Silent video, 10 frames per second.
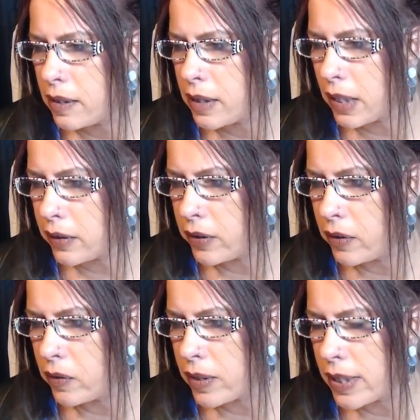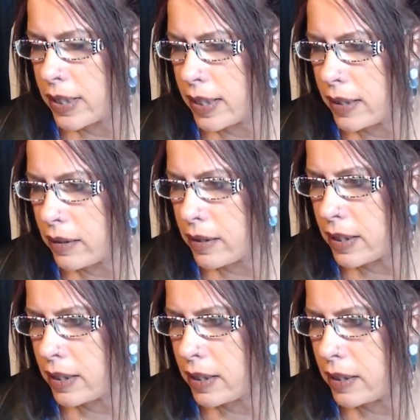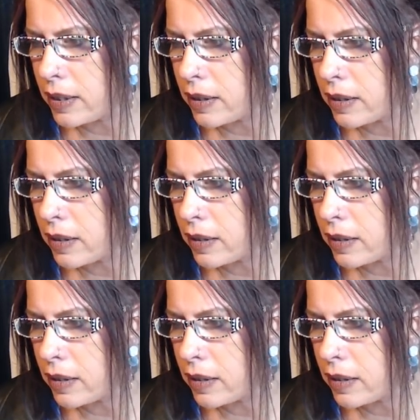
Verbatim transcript: Zelda knows he's guilty.